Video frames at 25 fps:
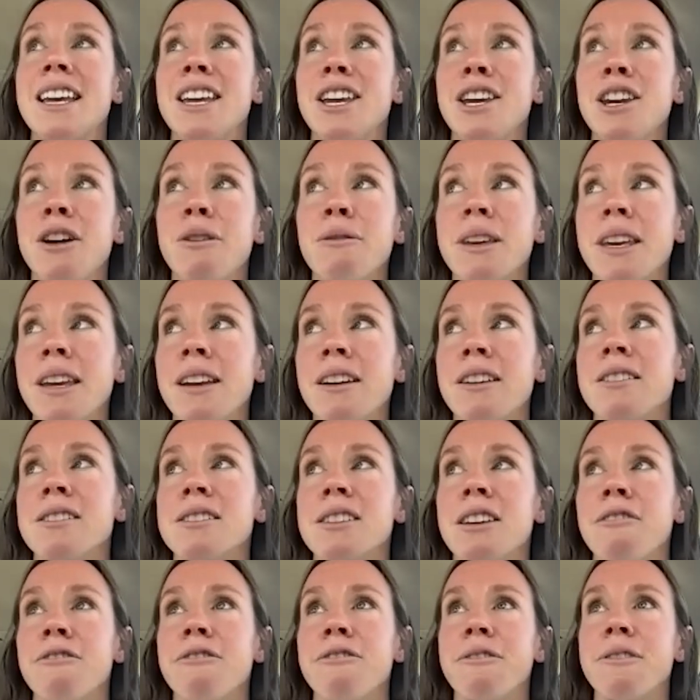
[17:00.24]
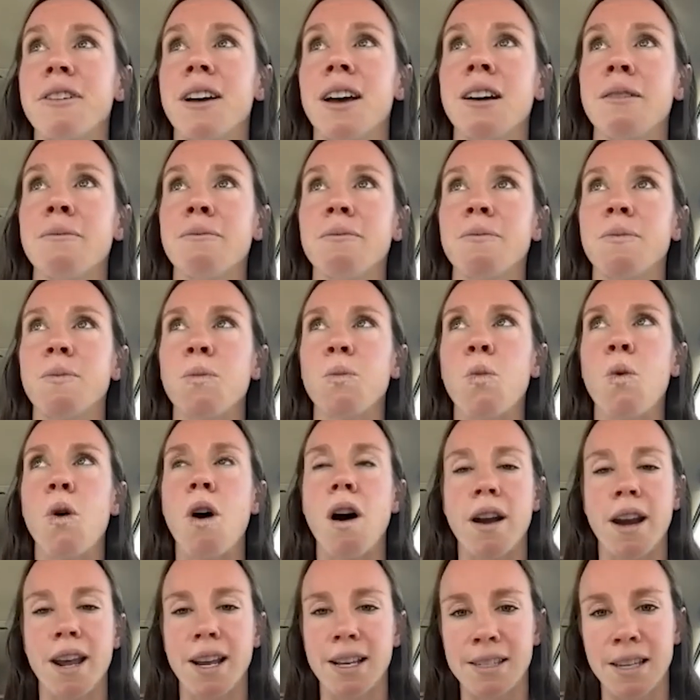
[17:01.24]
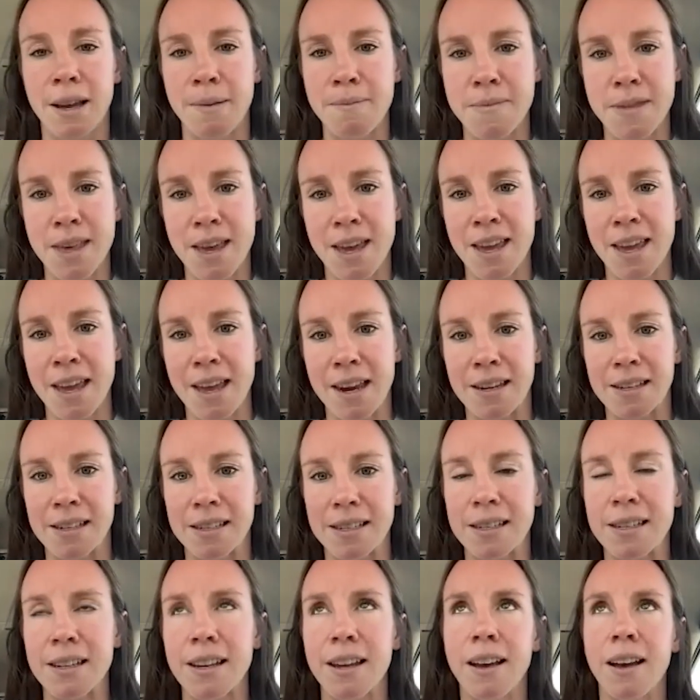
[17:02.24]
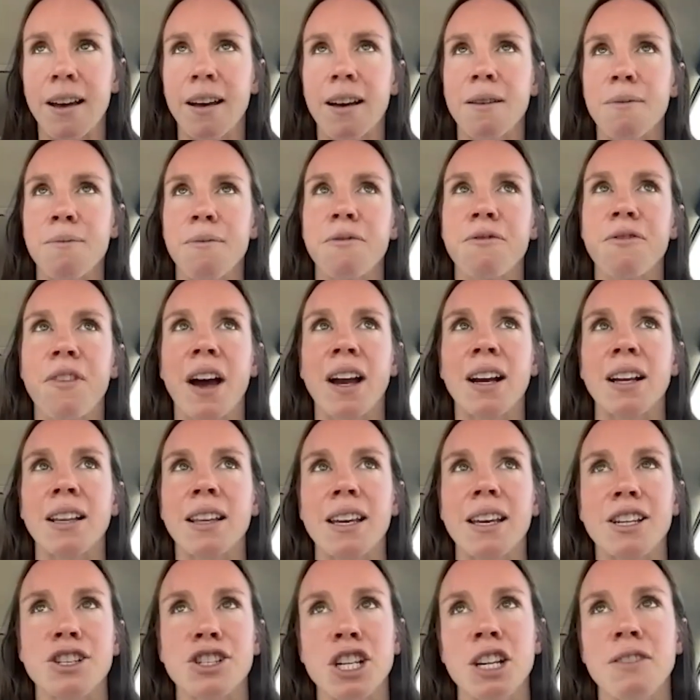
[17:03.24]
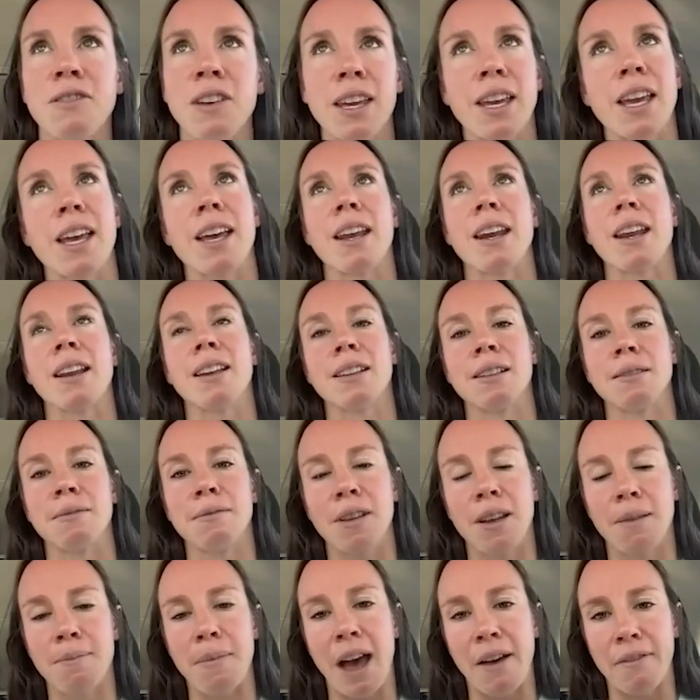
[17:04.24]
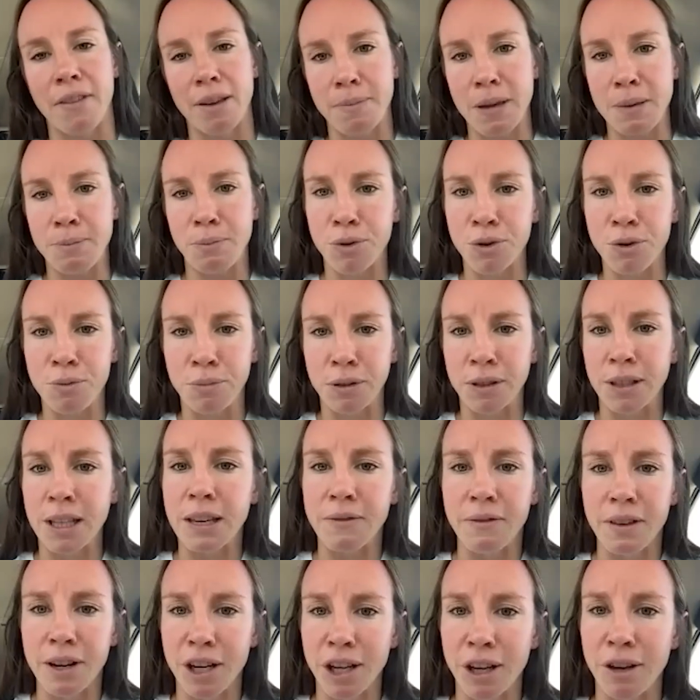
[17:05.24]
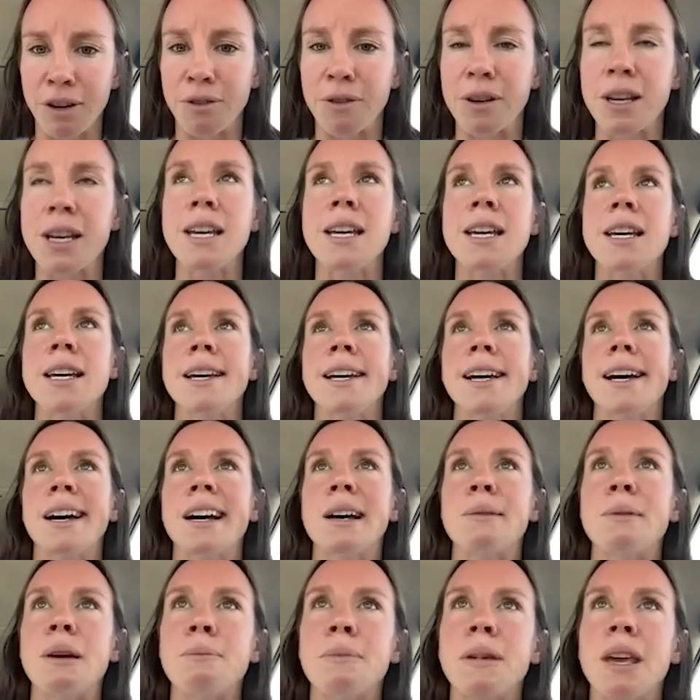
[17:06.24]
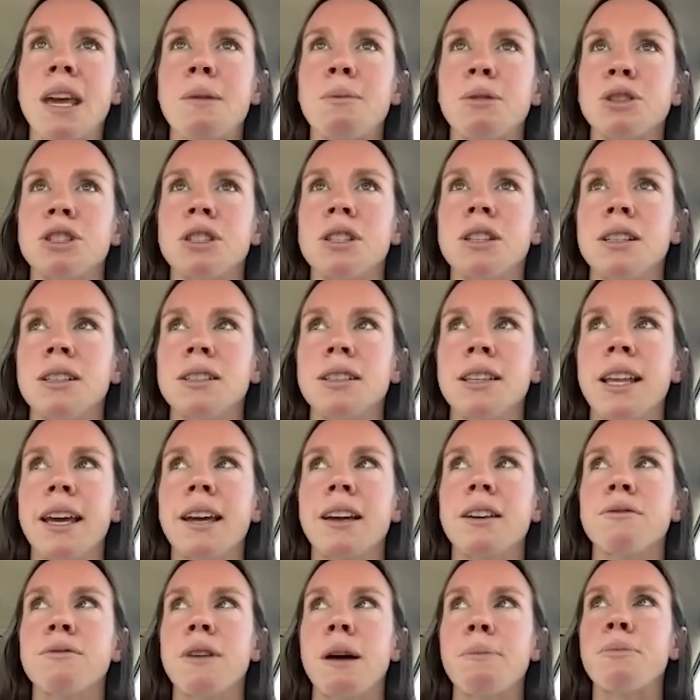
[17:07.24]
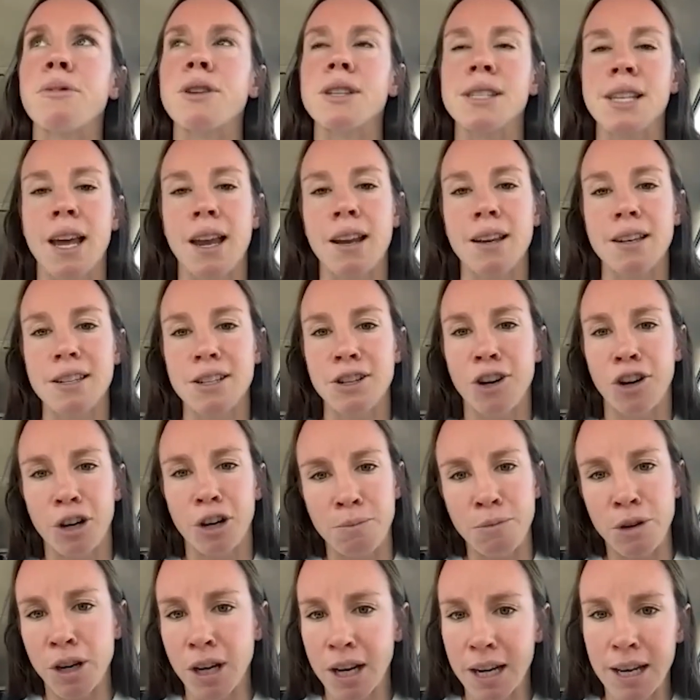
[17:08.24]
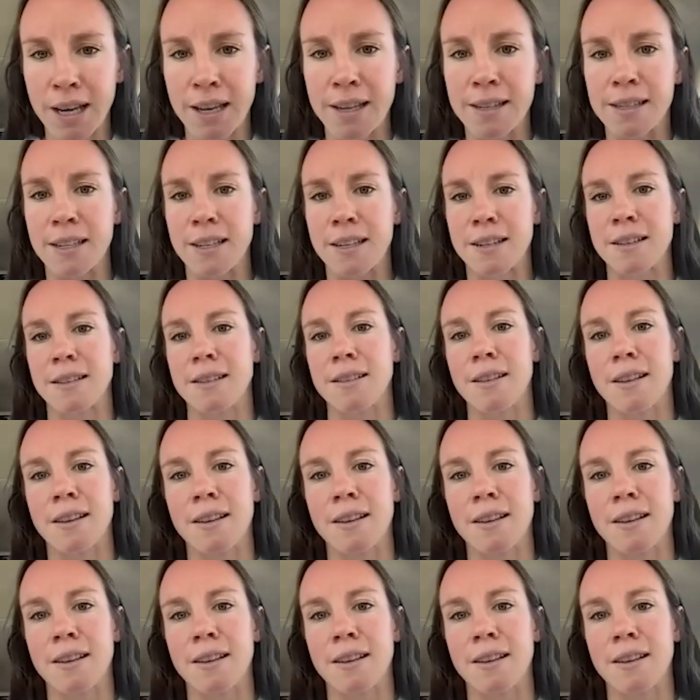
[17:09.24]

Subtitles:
years of wanting something and finally achieving it and having people who believe in you and being able to like represent your communities and